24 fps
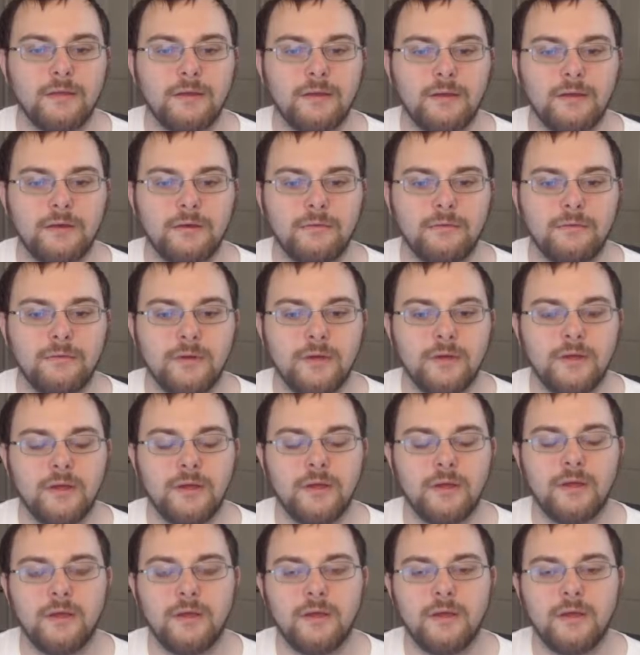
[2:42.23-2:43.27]
know,
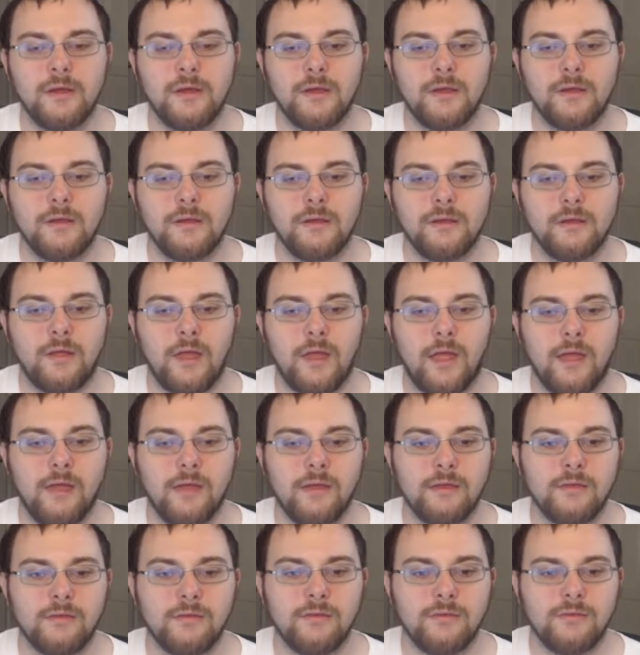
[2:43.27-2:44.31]

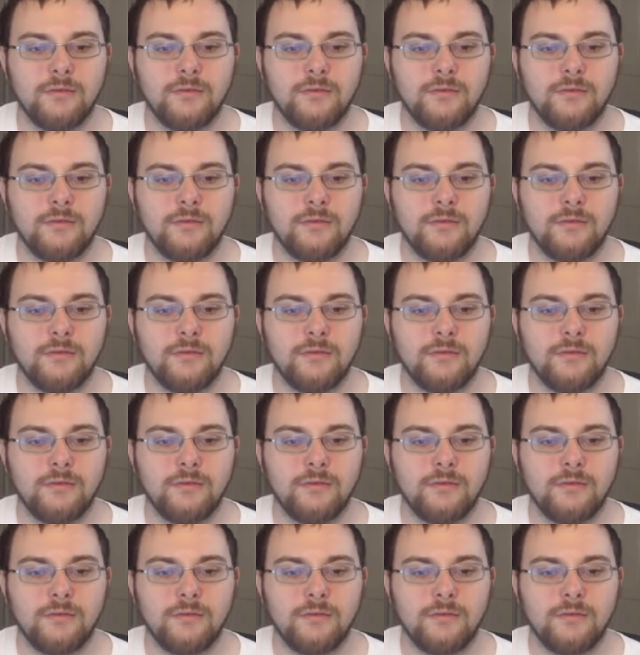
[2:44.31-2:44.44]
is